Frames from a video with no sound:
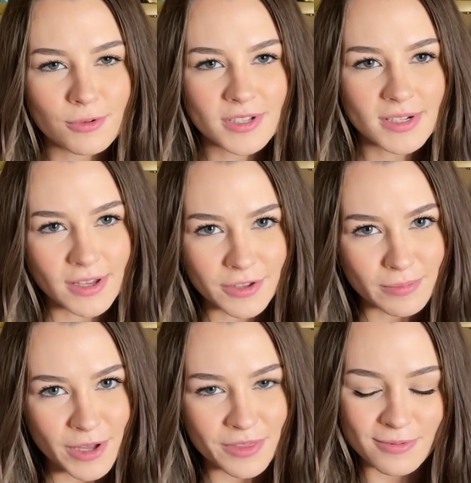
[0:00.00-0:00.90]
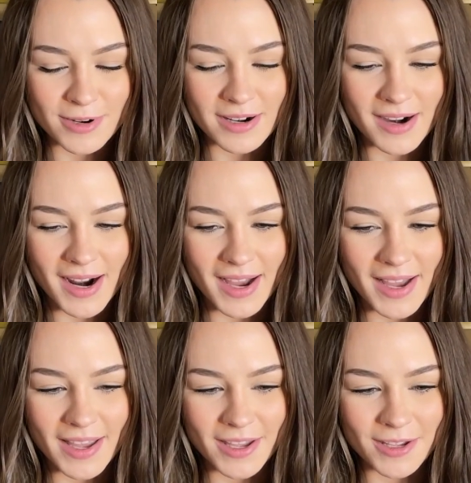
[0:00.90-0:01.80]
was another month where
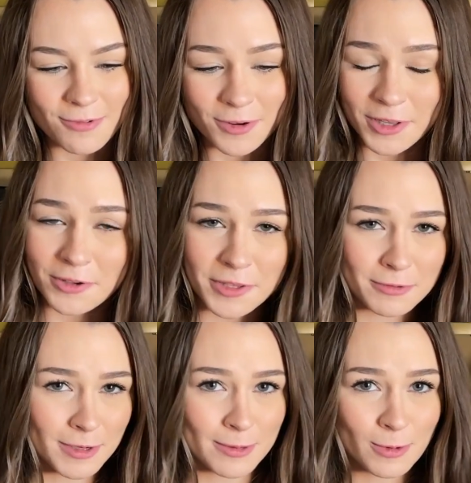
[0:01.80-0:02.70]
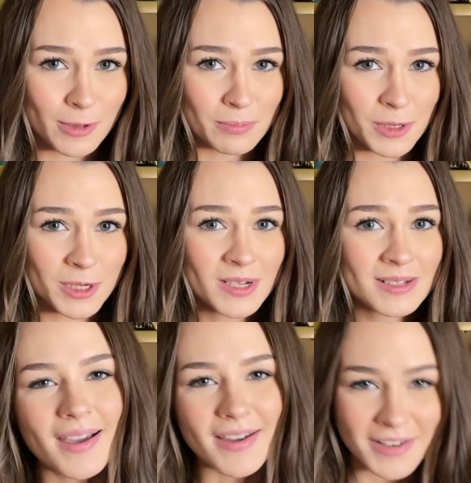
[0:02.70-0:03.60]
I really only read 1 book,
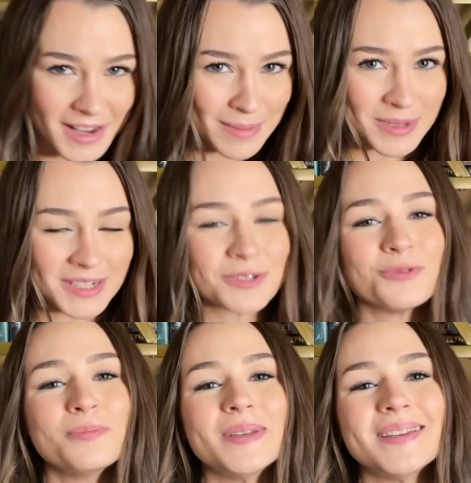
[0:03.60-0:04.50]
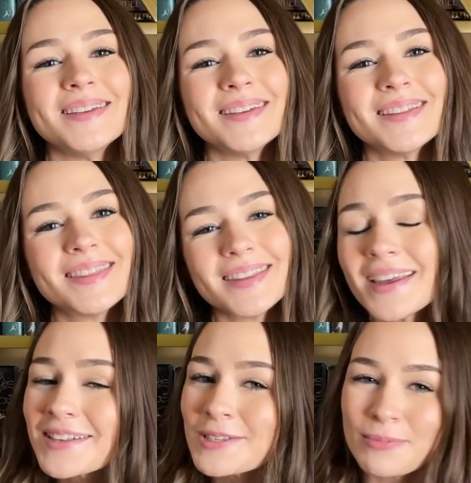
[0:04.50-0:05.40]
and it happened to be the
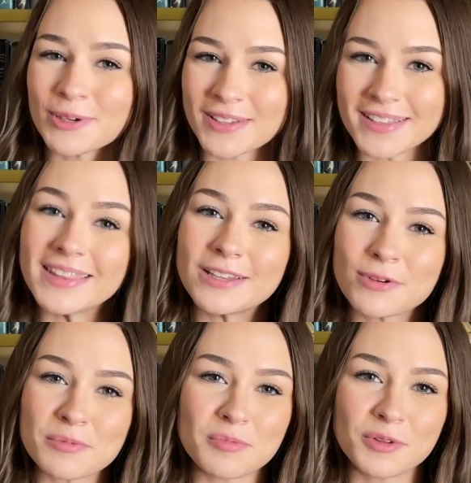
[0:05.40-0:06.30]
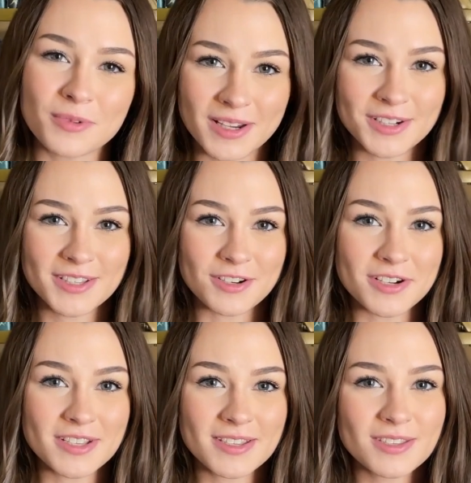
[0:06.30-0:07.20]
next book in the Rebel Blue Ranch
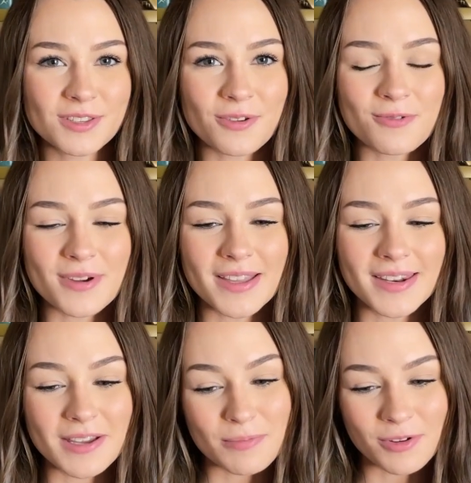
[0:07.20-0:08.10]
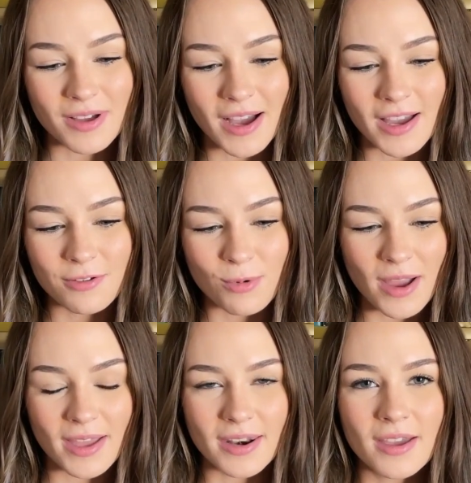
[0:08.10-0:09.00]
series. So in April, I
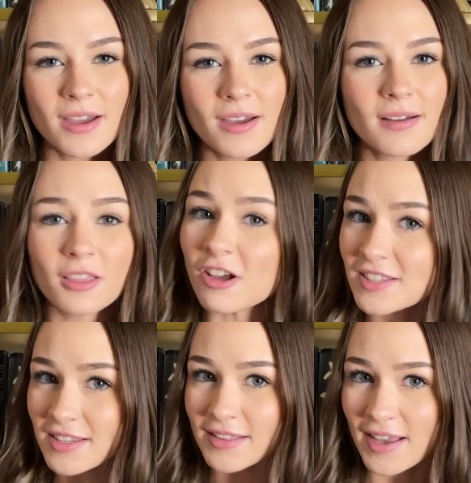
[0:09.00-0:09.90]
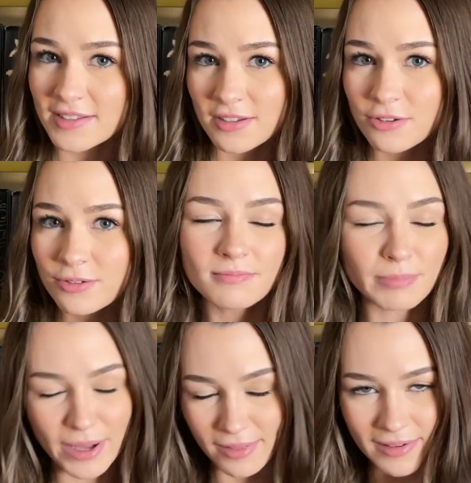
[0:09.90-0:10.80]
read Lost and Lassoed
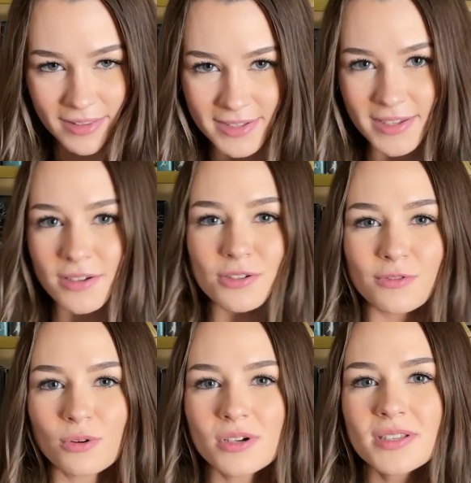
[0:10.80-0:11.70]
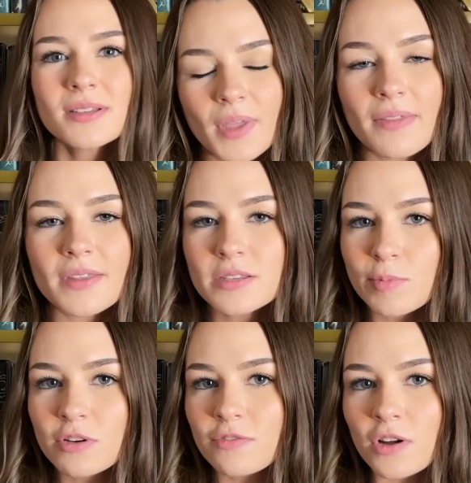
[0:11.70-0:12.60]
by Lyla Sage, of course. And this
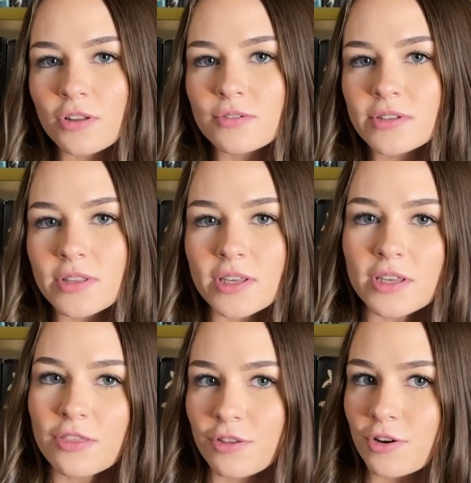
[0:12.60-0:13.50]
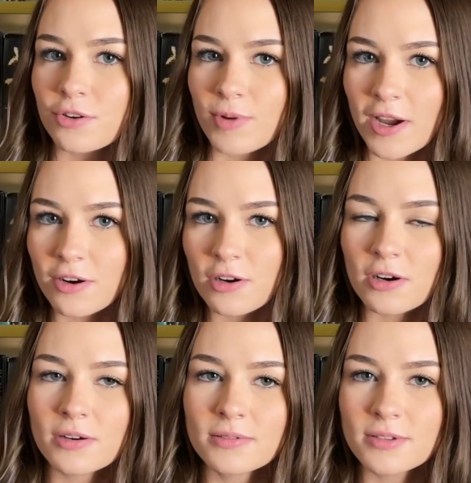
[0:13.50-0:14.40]
book follows the 3rd
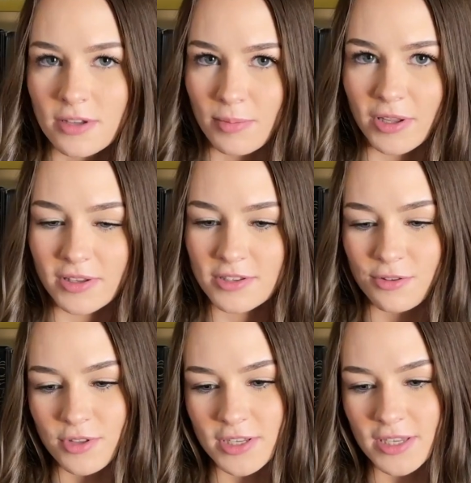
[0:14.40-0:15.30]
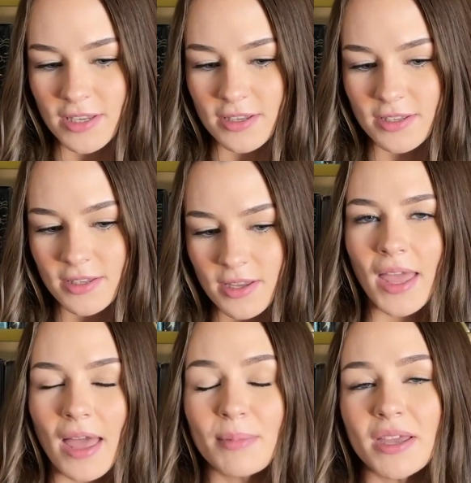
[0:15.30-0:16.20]
Ryder sibling. So this is
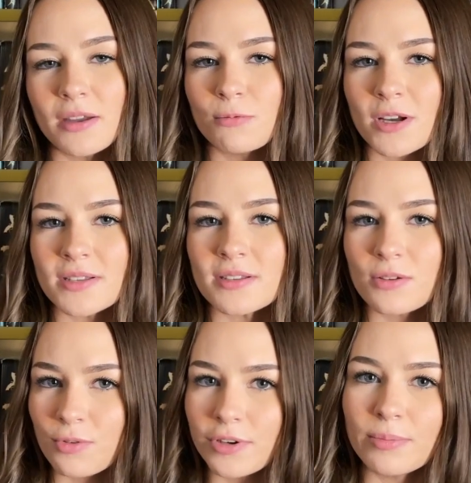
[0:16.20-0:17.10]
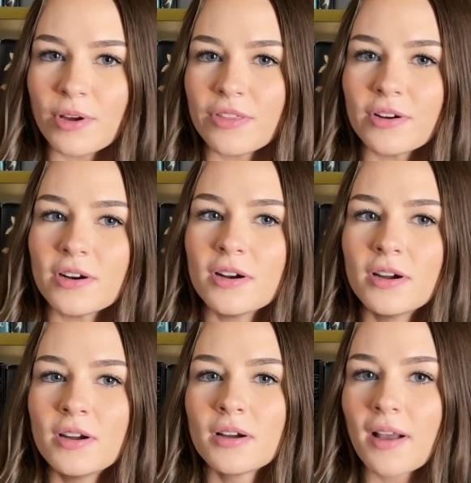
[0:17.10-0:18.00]
Emmy and Wes's older brother,
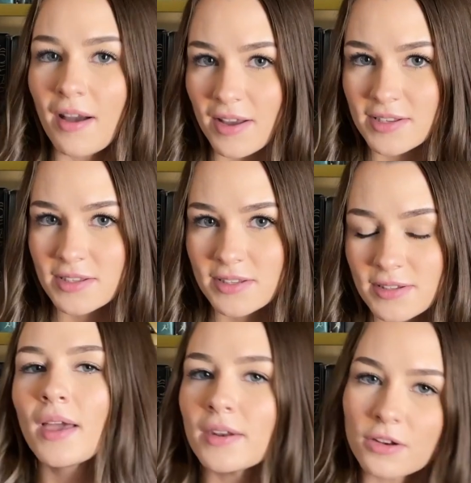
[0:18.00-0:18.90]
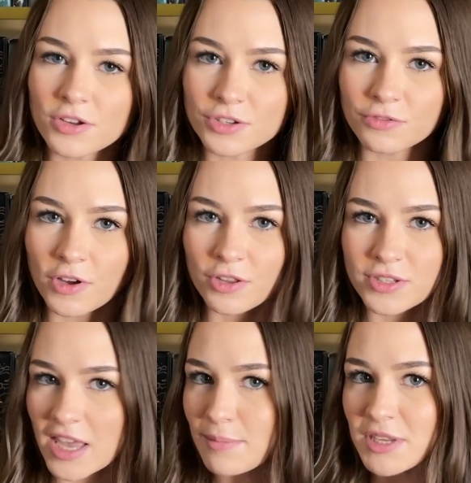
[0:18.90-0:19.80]
Gus. And it also follows
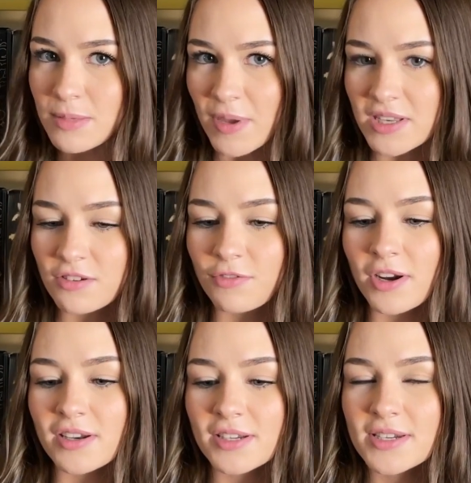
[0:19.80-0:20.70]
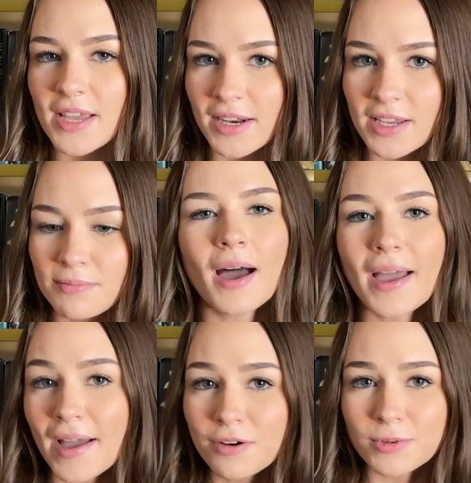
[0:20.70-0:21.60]
Emmy's best friend, Teddy. I
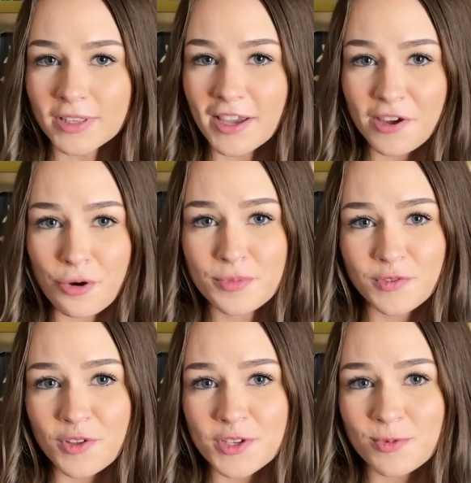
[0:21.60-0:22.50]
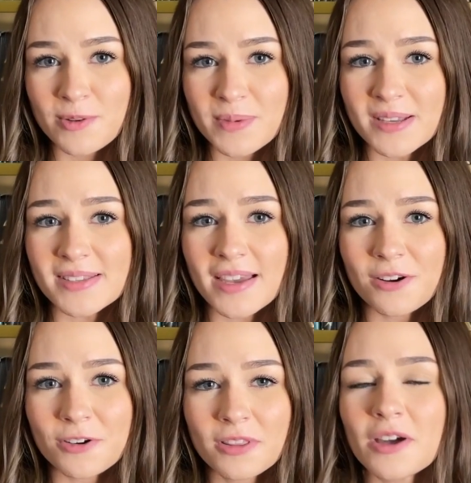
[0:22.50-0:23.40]
had really high hopes for this one because I
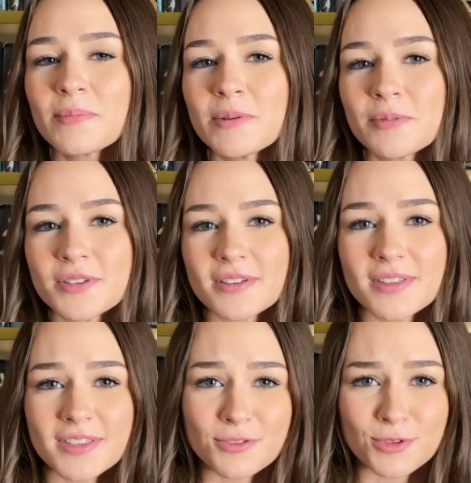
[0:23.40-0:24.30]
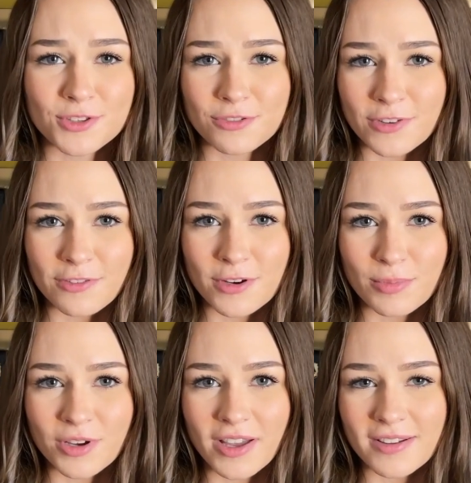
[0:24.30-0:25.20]
heard a lot of people say that this was their favorite
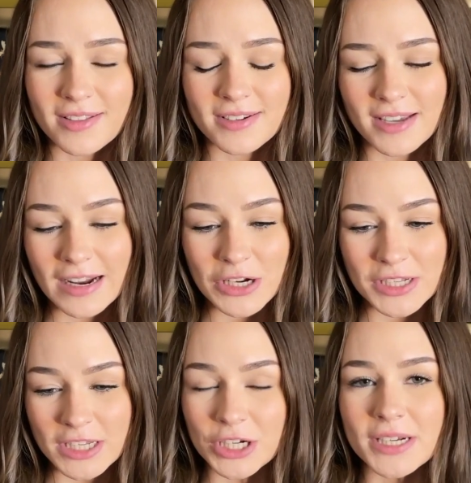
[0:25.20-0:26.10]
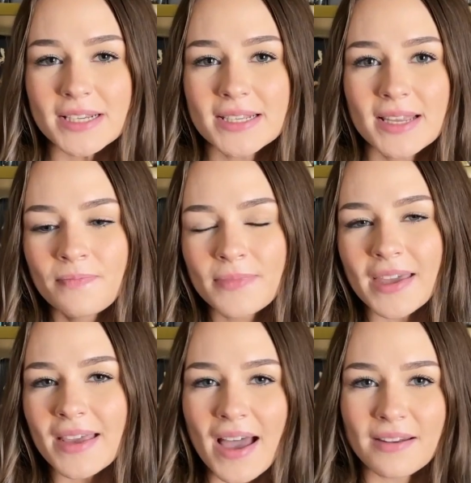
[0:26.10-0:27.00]
book out of the entire series.
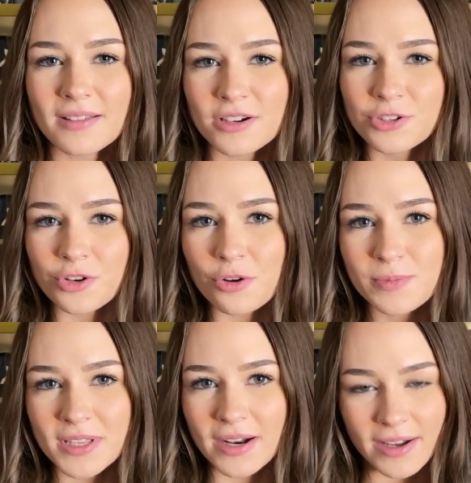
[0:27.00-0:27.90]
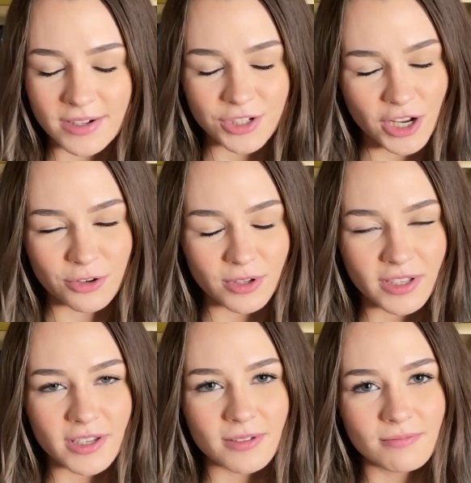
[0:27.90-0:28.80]
And it had a lot of tropes that I
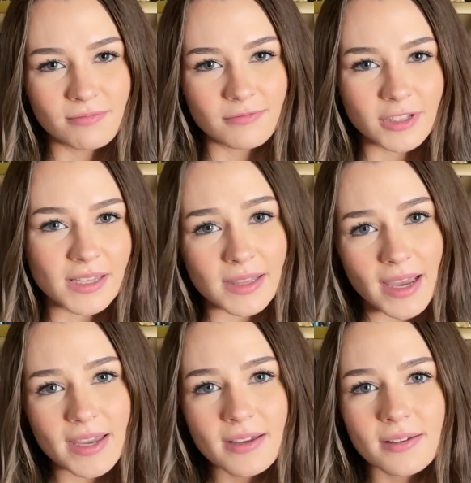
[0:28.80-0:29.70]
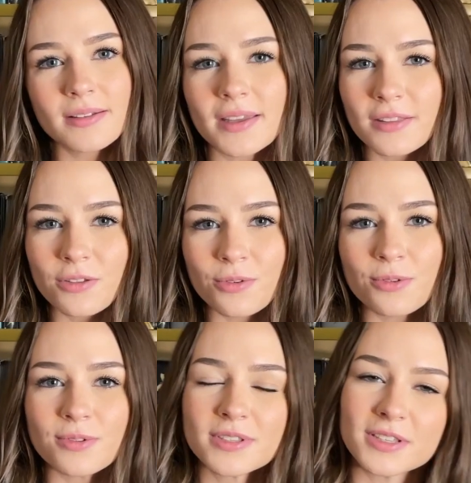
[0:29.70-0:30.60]
generally really like the
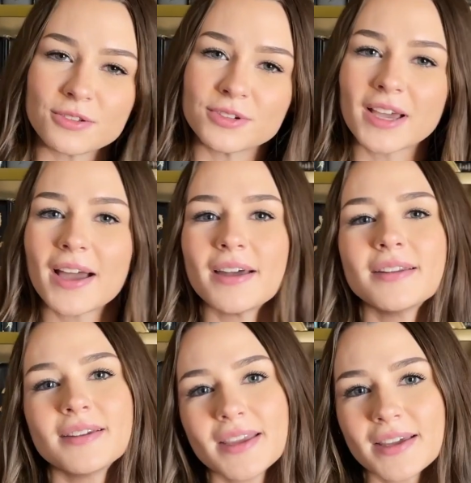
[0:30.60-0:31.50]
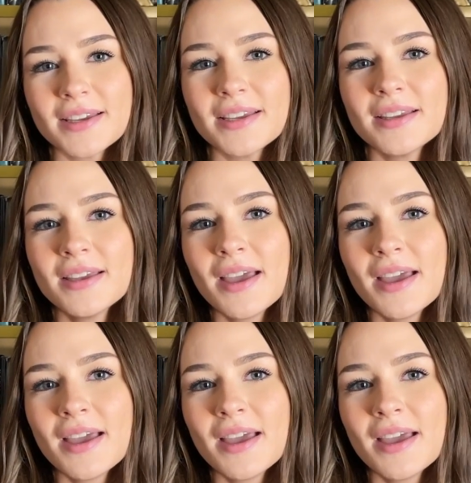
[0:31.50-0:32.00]
whole single dad nanny